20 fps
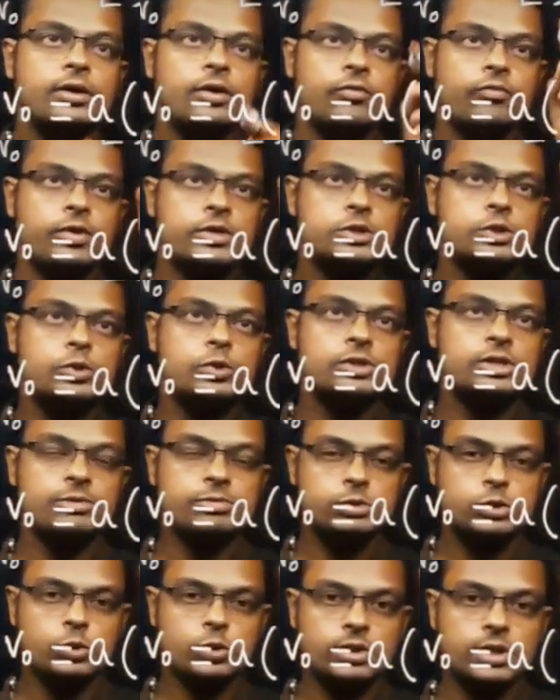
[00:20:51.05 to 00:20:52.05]
first you
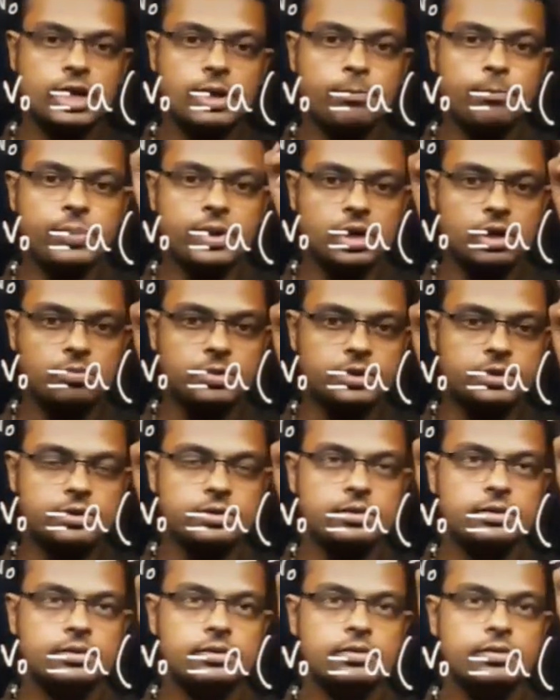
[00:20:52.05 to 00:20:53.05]
substitute the upper limit
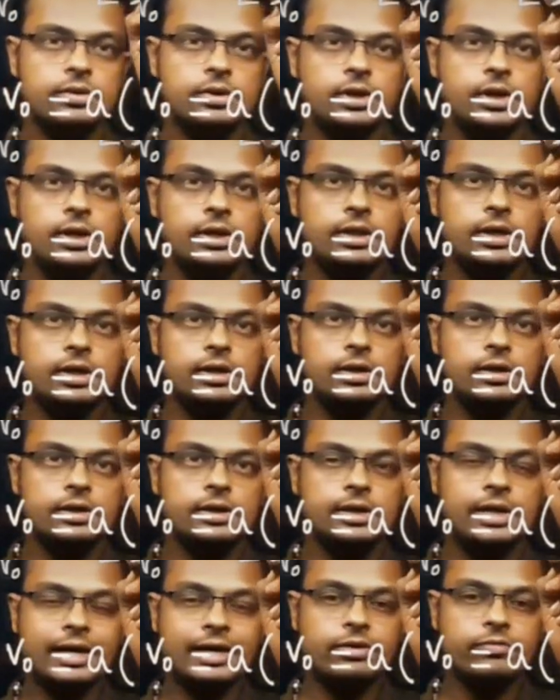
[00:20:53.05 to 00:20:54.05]
in the
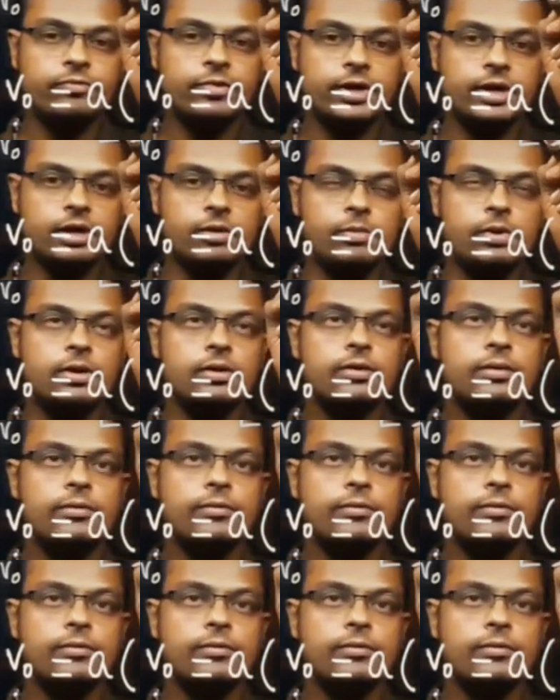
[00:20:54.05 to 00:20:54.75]
time variable.